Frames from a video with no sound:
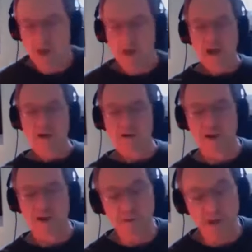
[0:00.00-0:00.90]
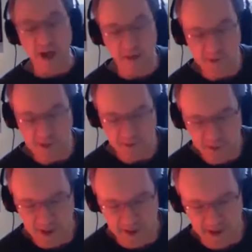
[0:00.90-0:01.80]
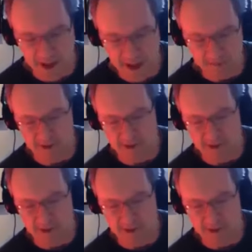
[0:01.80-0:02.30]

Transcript: Now, sometimes, because I have a